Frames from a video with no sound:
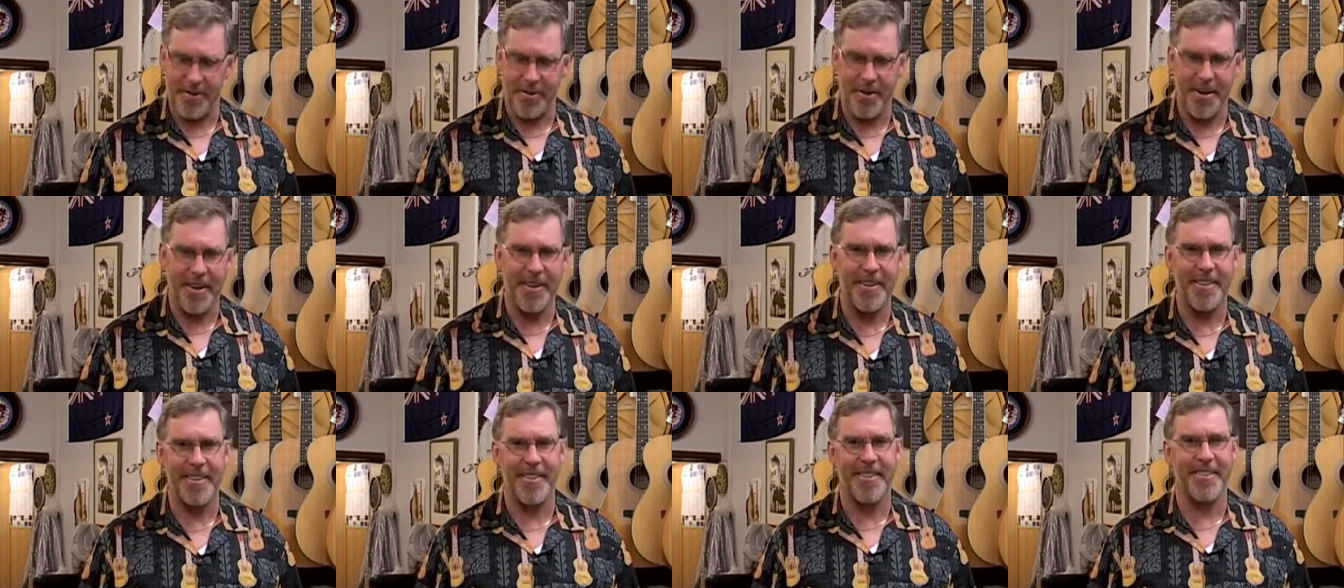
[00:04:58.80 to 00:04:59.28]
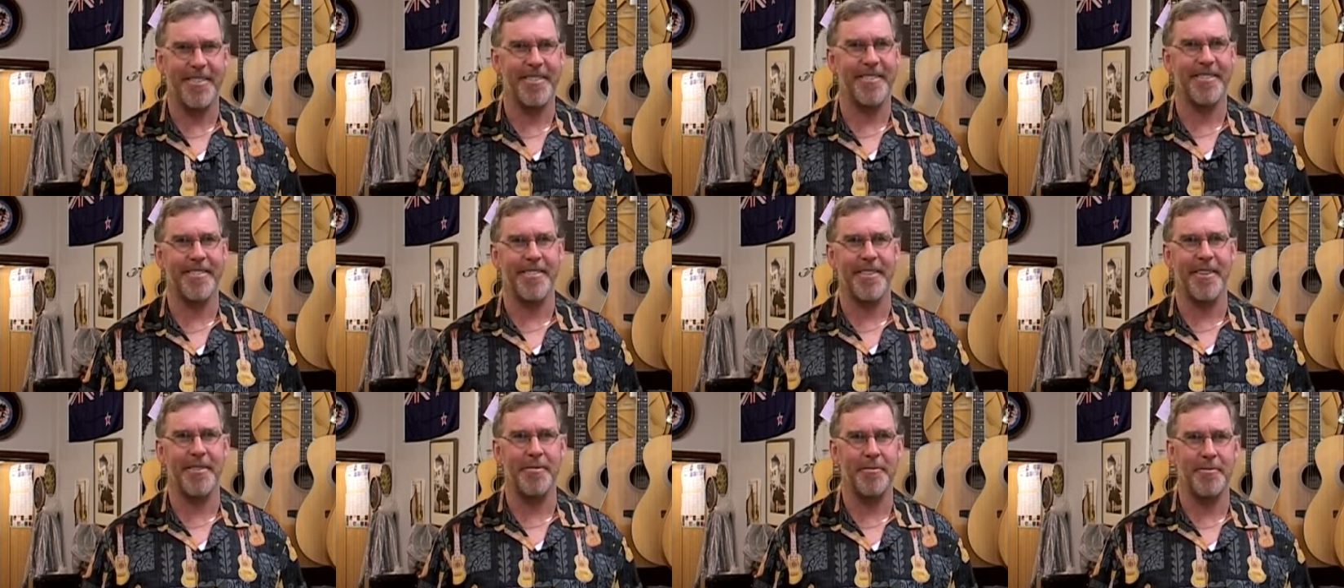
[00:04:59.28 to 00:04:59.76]
all right,
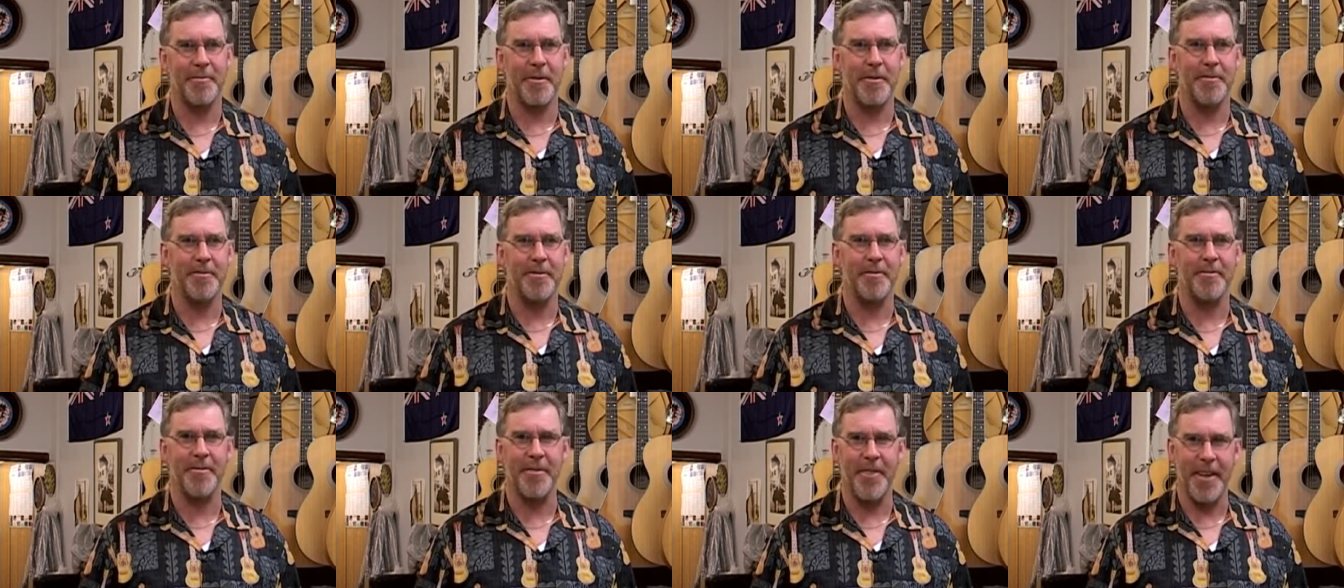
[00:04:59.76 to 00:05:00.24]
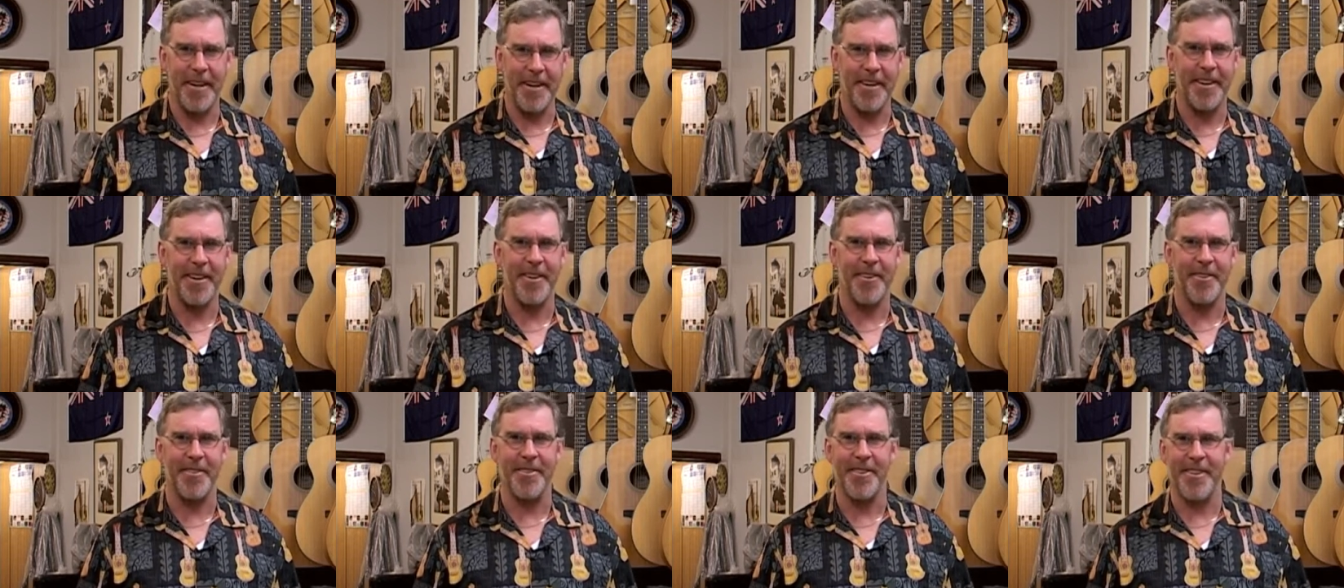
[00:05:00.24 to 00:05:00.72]
no problem,
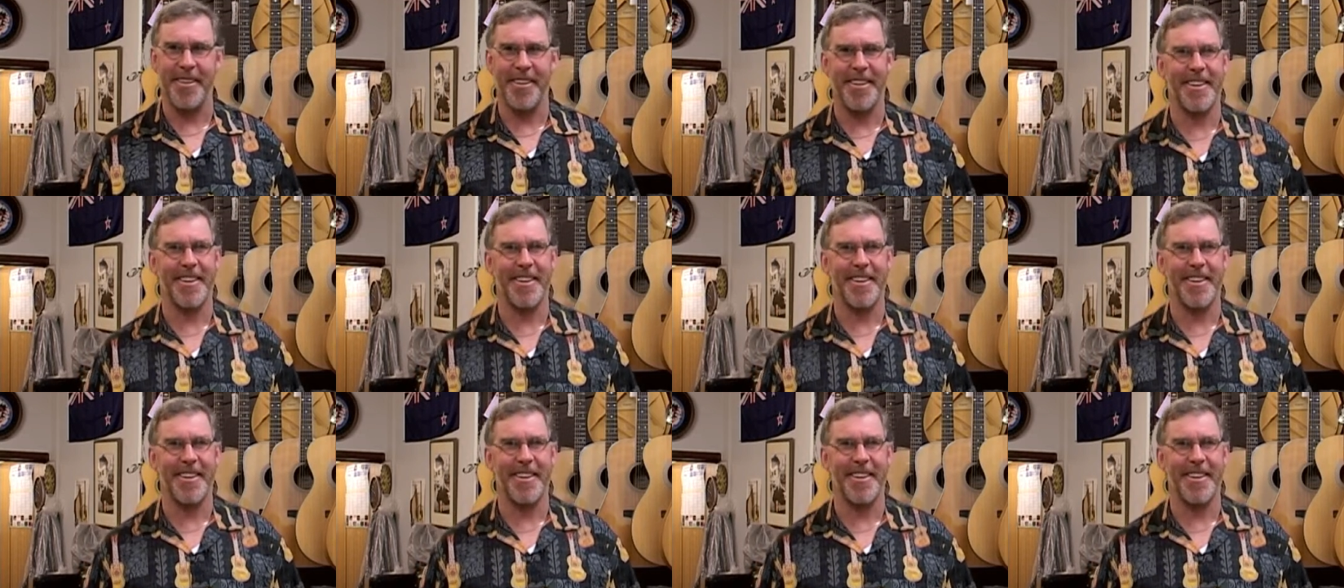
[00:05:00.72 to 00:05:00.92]
thank you.